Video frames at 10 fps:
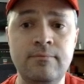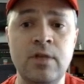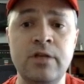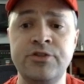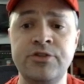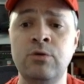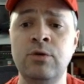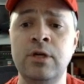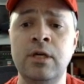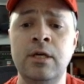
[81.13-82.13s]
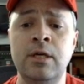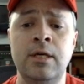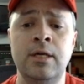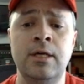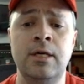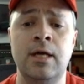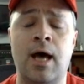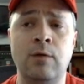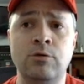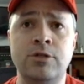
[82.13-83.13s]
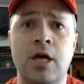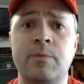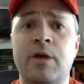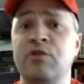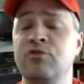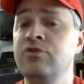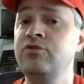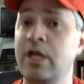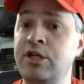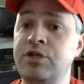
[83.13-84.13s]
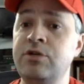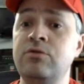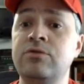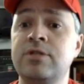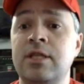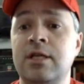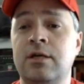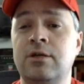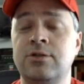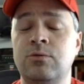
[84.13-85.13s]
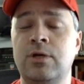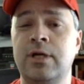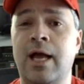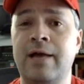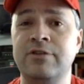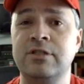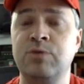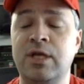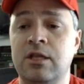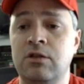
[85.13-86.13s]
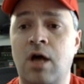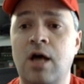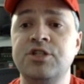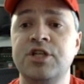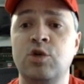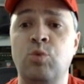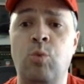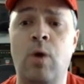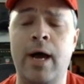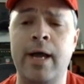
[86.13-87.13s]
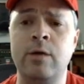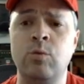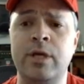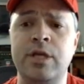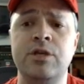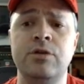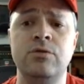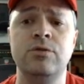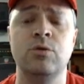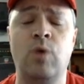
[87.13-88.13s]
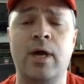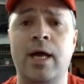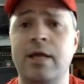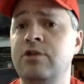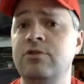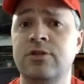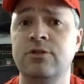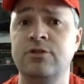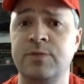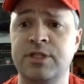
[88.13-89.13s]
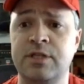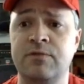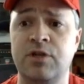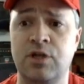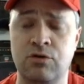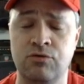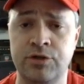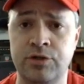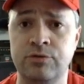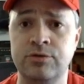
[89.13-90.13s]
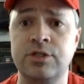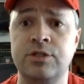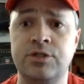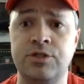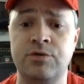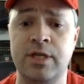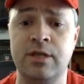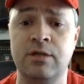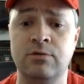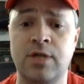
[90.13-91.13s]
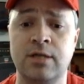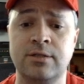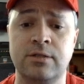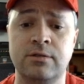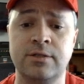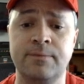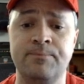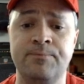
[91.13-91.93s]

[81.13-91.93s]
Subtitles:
So I will talk about the crews I used, and then I also want to kind of explain the logic why we use, or why I use those specific crews to hit those hostiles.